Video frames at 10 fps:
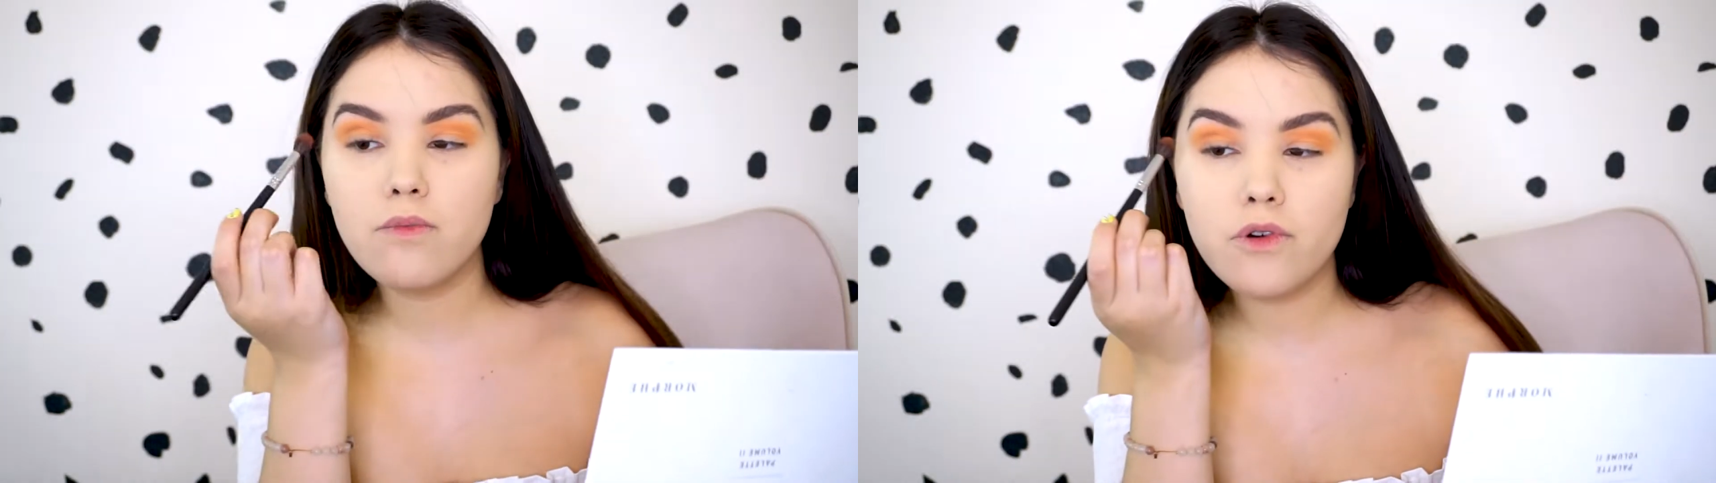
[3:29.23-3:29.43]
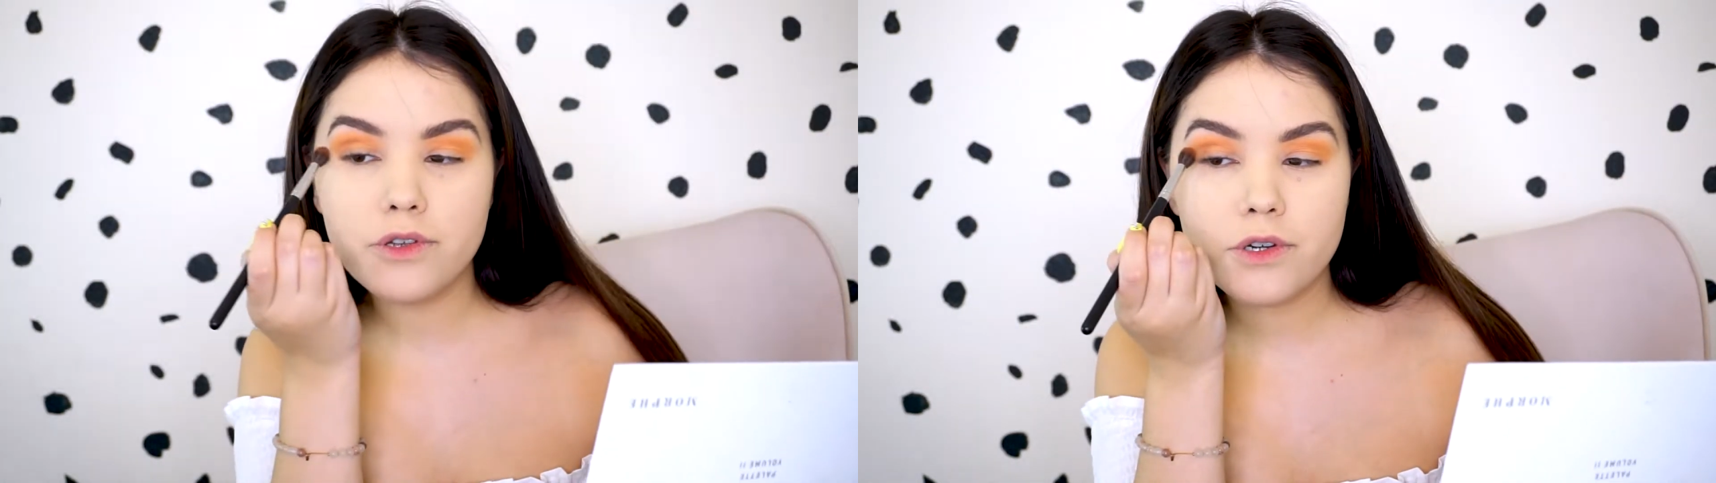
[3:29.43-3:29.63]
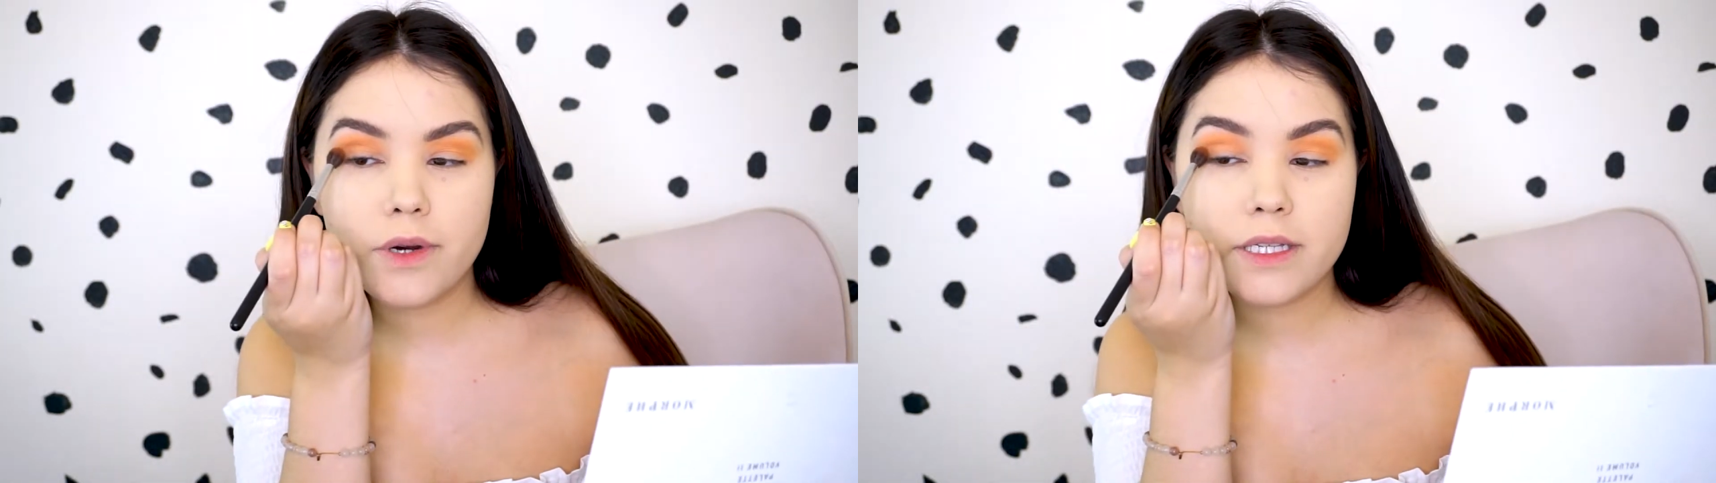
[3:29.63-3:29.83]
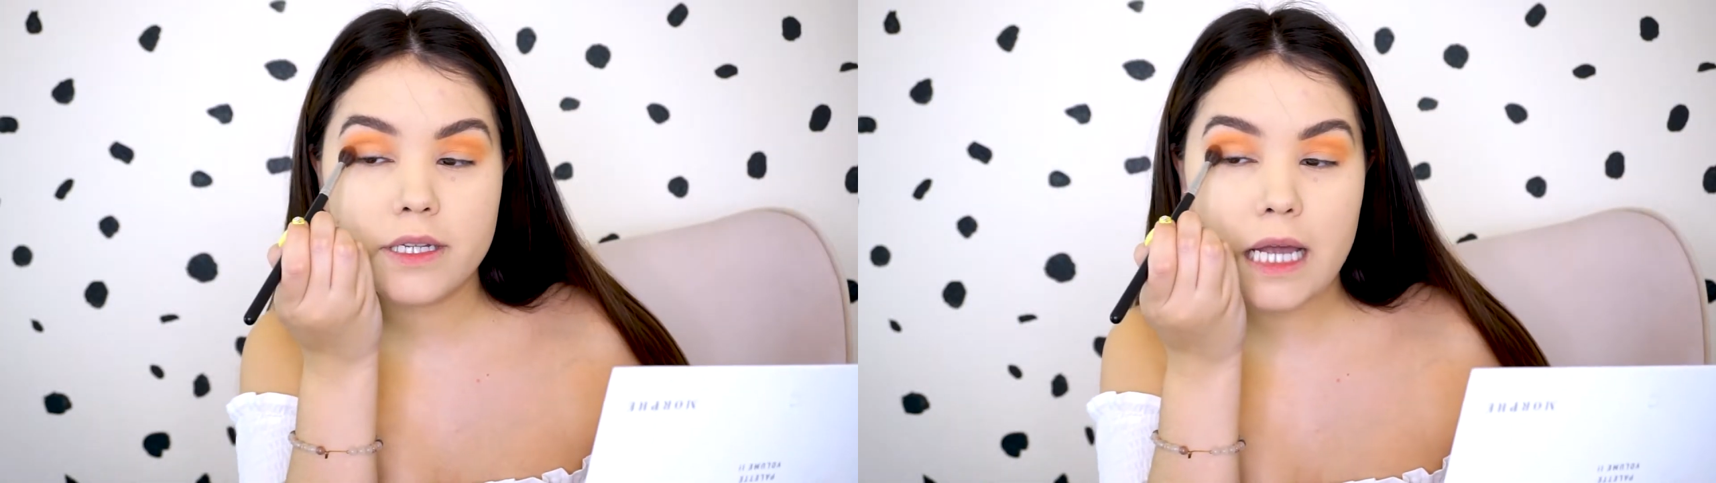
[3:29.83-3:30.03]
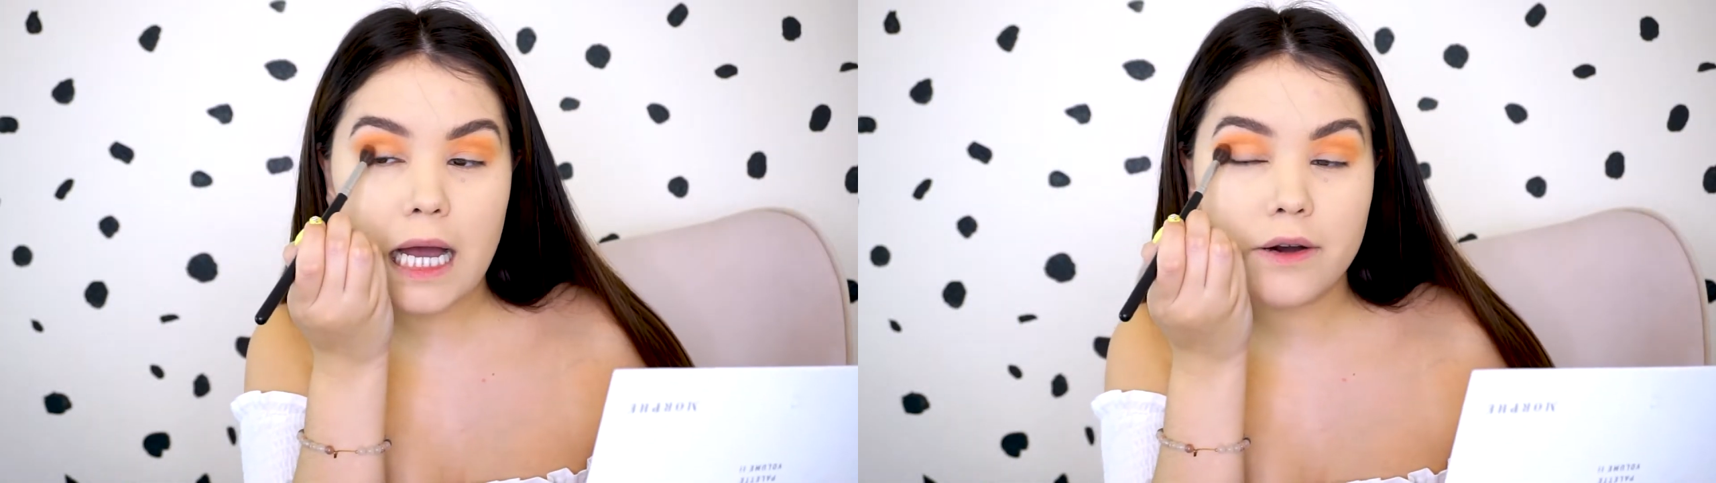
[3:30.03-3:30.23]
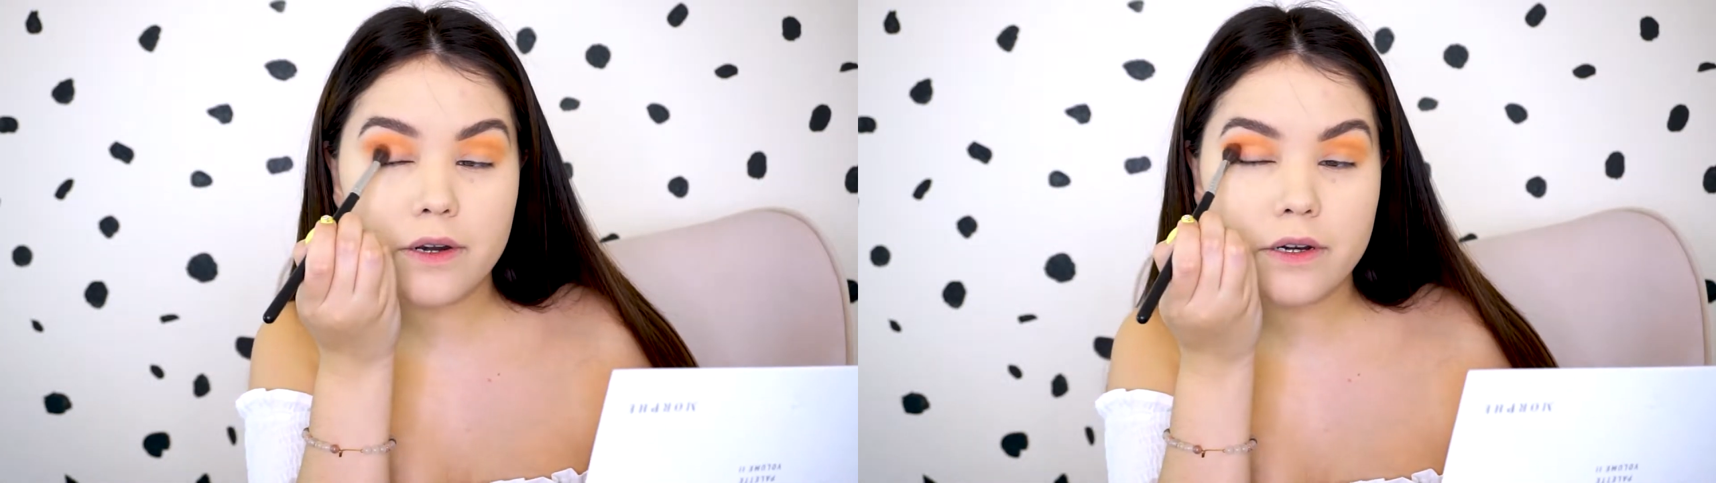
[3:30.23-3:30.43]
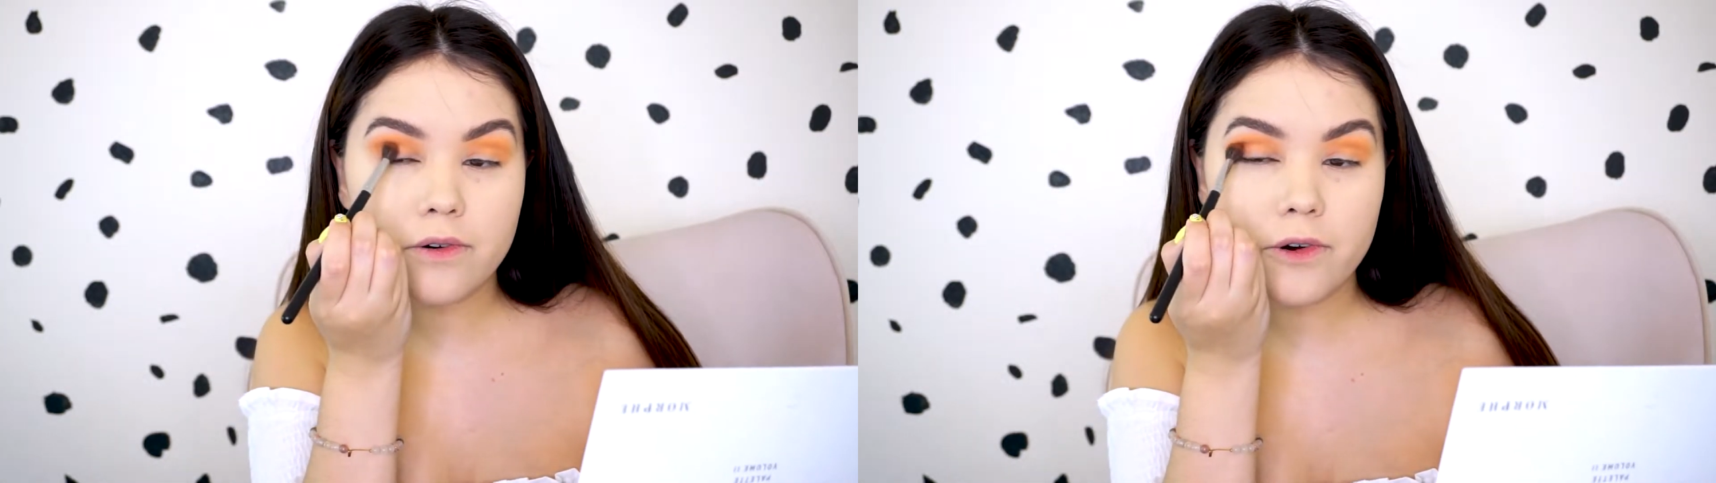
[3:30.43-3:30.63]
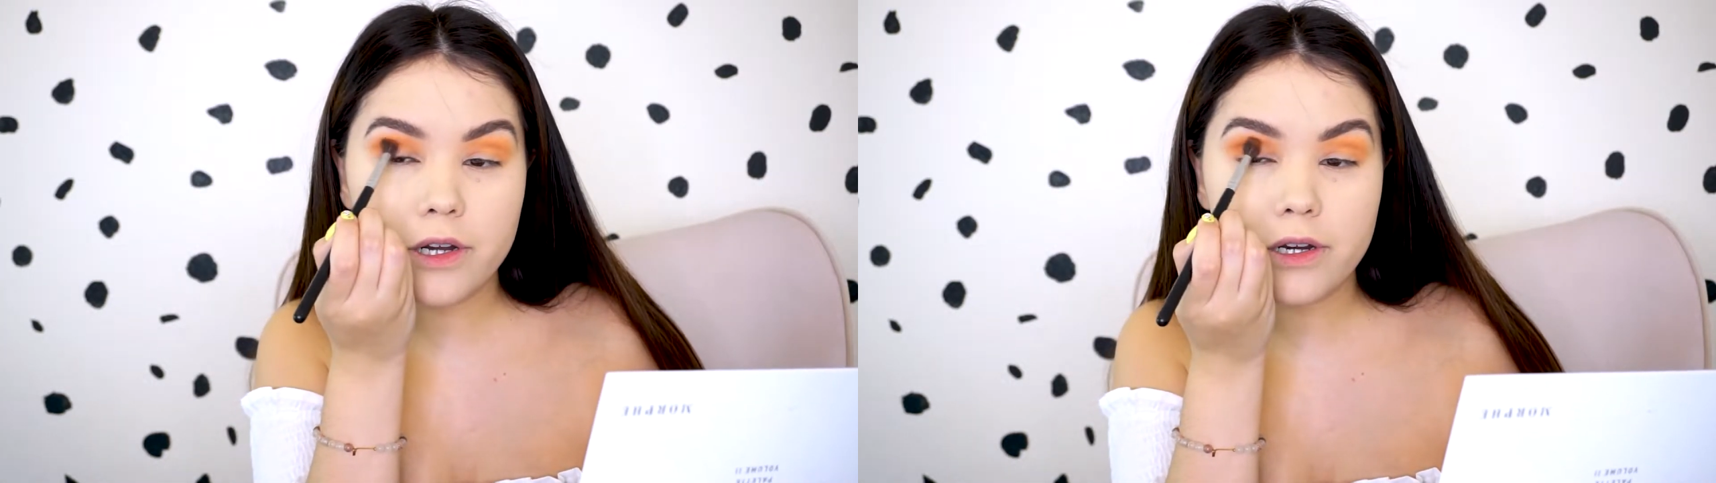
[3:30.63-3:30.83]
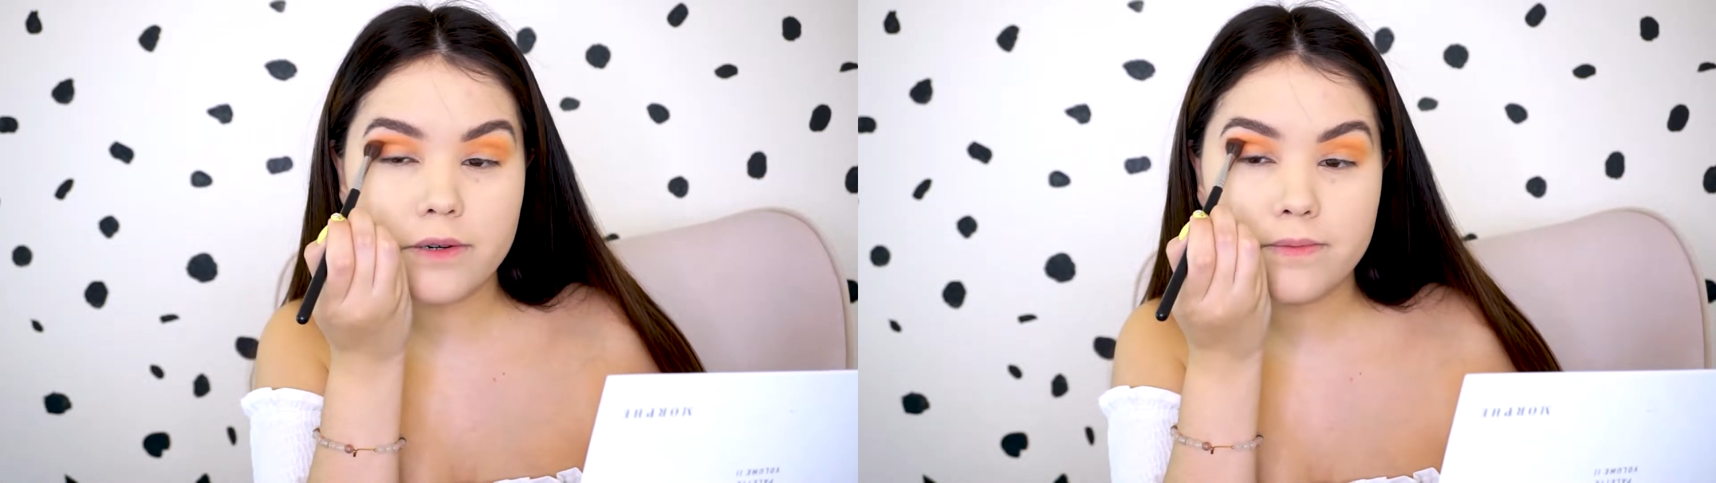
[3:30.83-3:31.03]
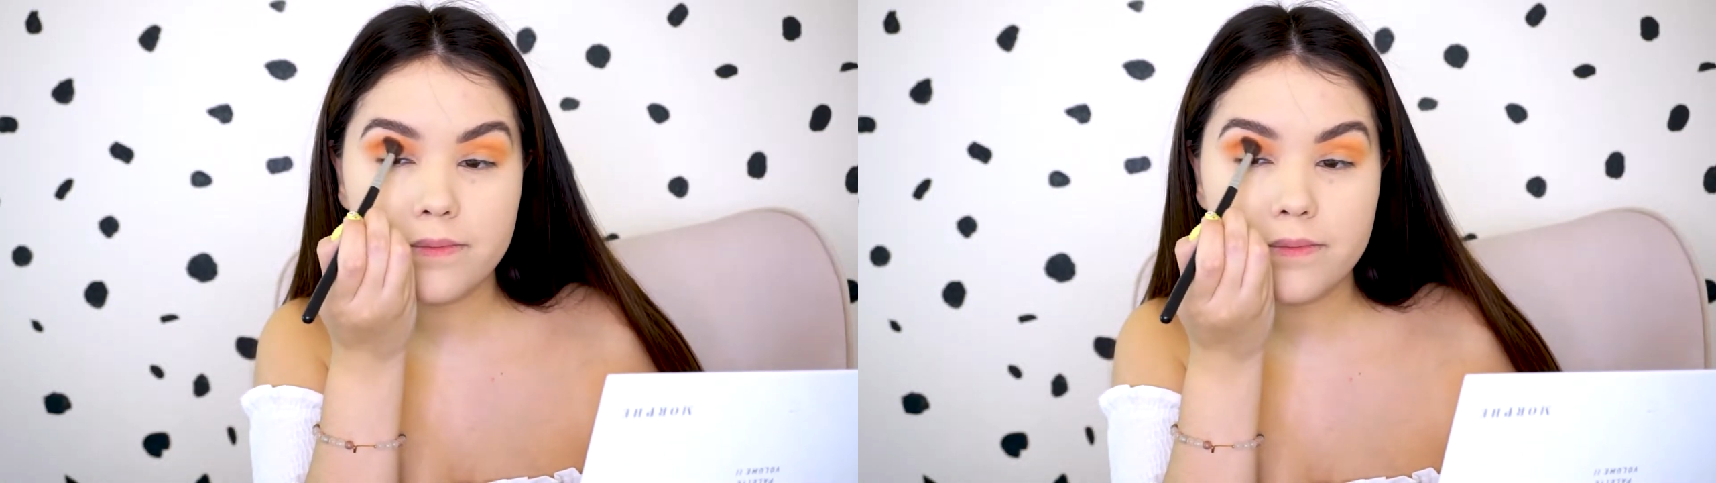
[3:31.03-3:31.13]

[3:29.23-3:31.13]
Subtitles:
more towards the outer corner.